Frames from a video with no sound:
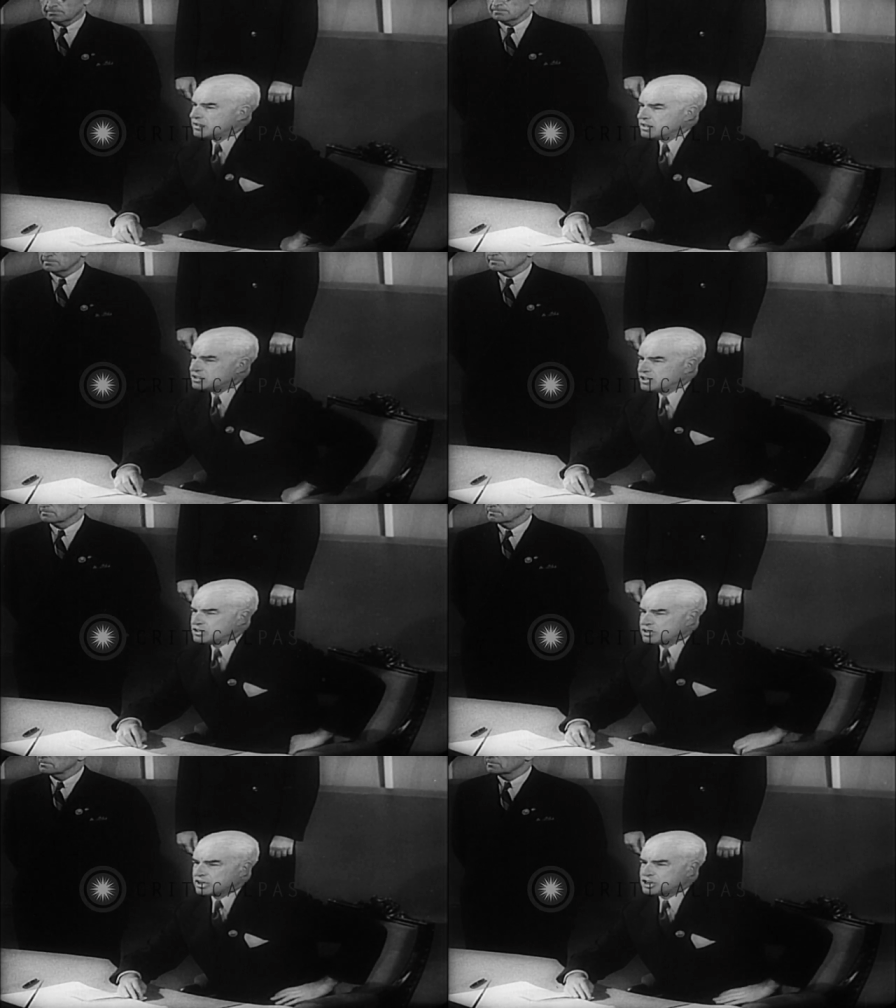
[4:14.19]
this is
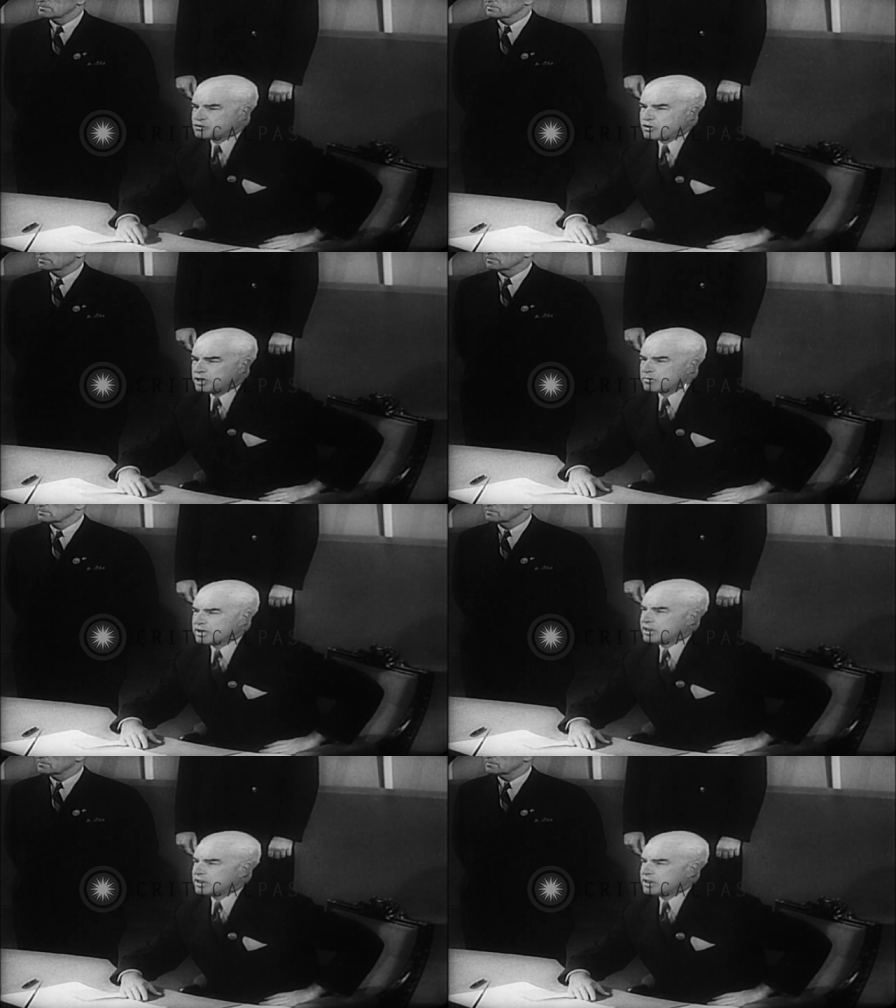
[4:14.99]
an extremely